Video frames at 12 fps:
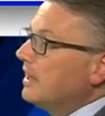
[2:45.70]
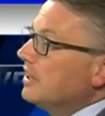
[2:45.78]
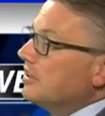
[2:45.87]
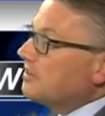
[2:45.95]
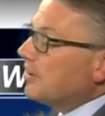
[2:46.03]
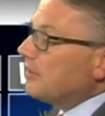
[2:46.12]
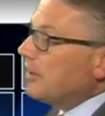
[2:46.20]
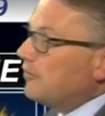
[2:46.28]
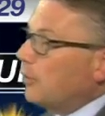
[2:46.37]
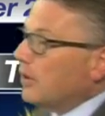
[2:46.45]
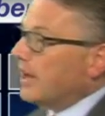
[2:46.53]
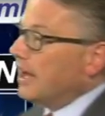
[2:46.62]
Seven day
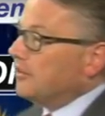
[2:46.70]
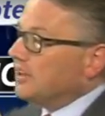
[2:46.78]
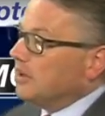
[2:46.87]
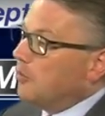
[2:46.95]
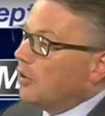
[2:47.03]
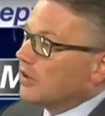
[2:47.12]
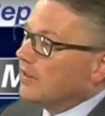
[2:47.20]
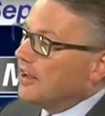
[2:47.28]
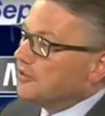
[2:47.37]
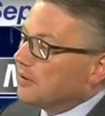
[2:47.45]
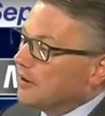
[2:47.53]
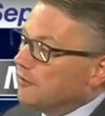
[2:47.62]
forecast. Again, more
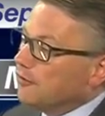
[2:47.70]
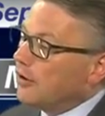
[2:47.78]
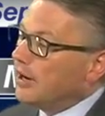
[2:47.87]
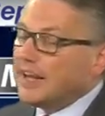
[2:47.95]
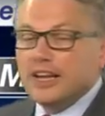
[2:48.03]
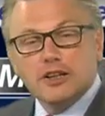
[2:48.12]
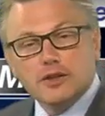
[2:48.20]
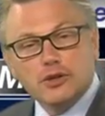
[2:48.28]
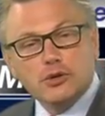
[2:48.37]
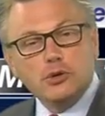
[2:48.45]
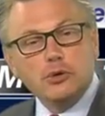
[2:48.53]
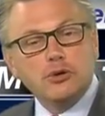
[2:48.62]
clouds around Friday and a little
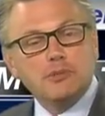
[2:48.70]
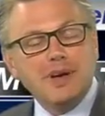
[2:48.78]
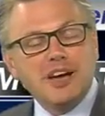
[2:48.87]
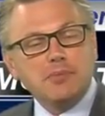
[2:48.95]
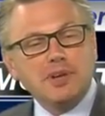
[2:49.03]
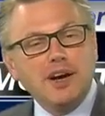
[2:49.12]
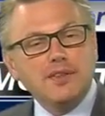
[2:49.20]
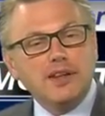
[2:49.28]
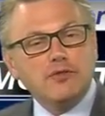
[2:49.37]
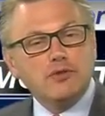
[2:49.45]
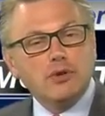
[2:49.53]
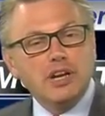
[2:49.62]
cooler back behind
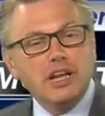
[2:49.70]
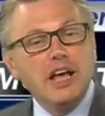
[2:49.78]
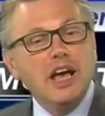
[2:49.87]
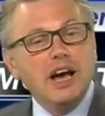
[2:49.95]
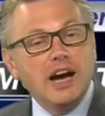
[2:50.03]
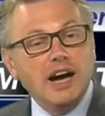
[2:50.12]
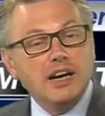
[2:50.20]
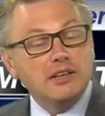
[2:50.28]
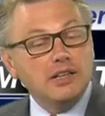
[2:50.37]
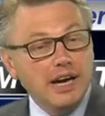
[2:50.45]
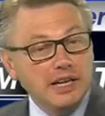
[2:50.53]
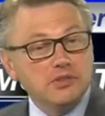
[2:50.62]
that front a
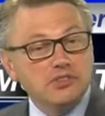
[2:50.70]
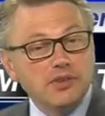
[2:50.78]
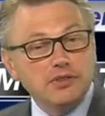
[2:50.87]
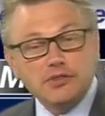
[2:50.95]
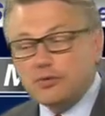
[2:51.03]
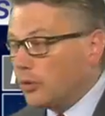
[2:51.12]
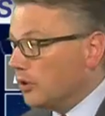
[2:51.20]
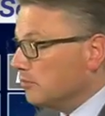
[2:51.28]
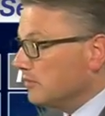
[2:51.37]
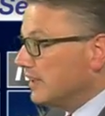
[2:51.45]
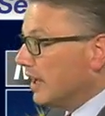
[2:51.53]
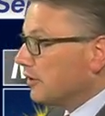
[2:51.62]
high of 74,
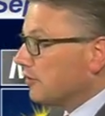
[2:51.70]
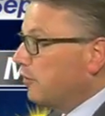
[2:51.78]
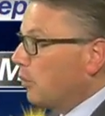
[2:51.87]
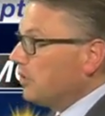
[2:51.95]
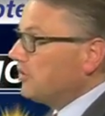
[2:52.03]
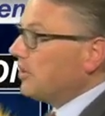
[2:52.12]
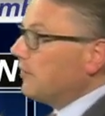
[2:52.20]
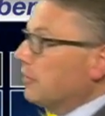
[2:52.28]
down to 47